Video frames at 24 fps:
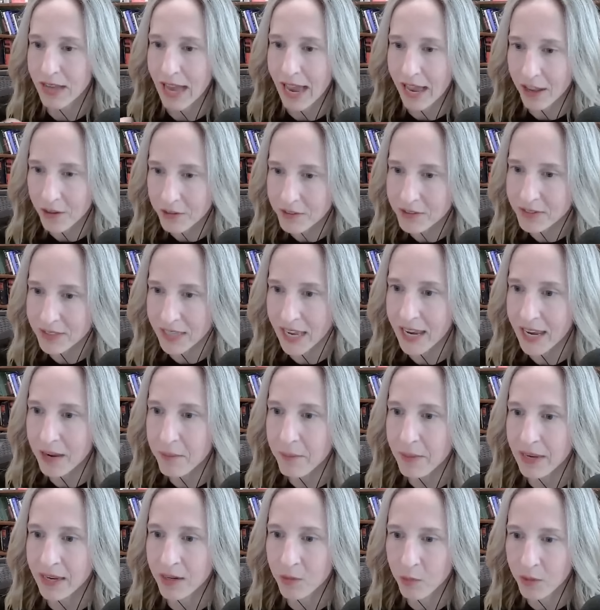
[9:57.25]

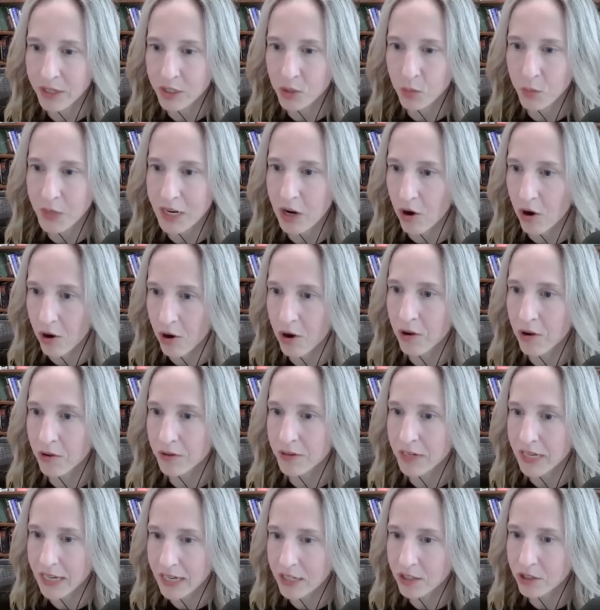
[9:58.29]
hellscape in which we all
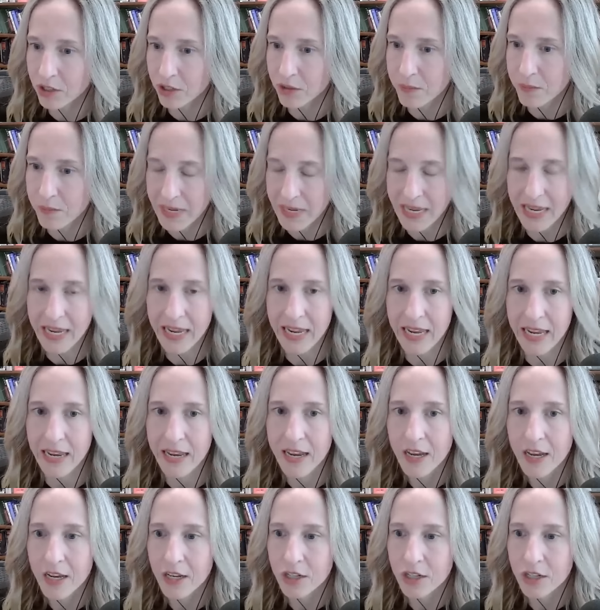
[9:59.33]
need to be